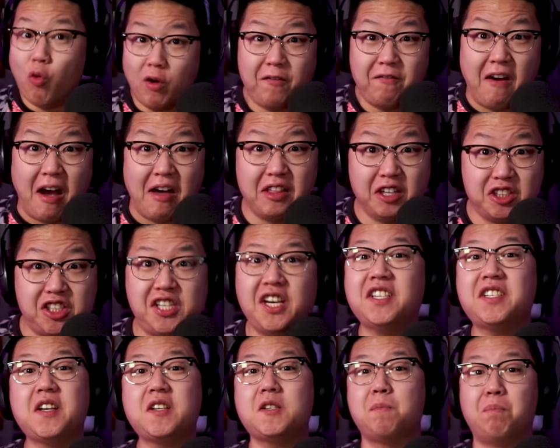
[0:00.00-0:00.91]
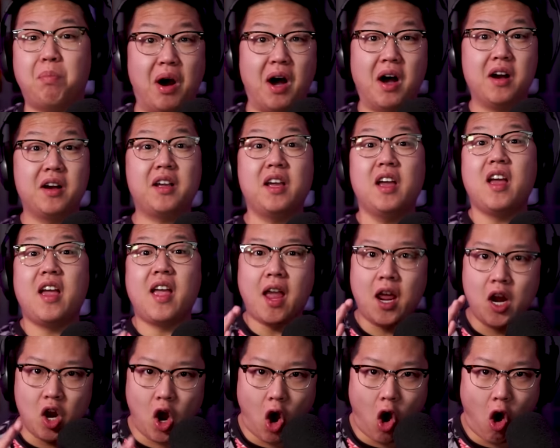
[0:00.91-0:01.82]
We found the cheesiest bug
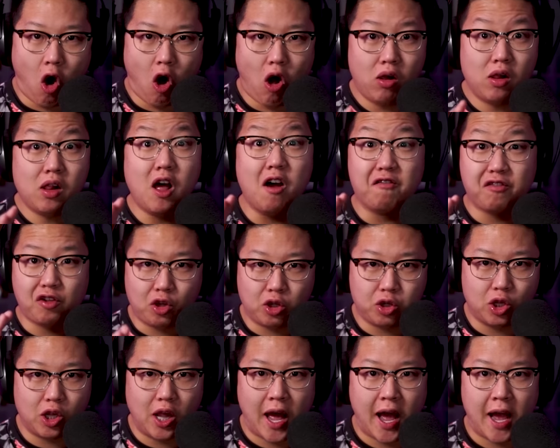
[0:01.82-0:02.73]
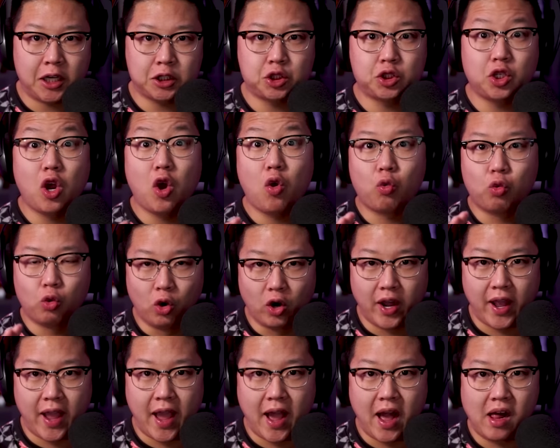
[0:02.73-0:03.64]
in all of Clash
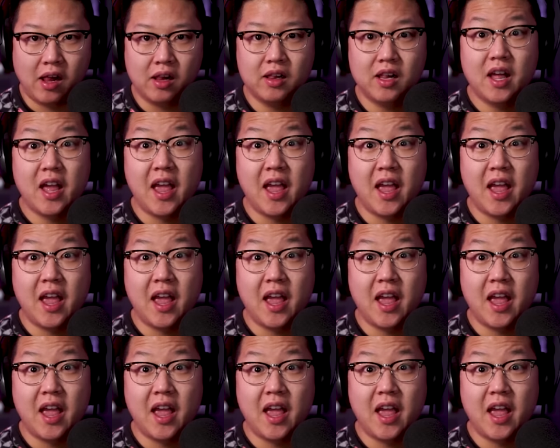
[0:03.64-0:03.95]
Royale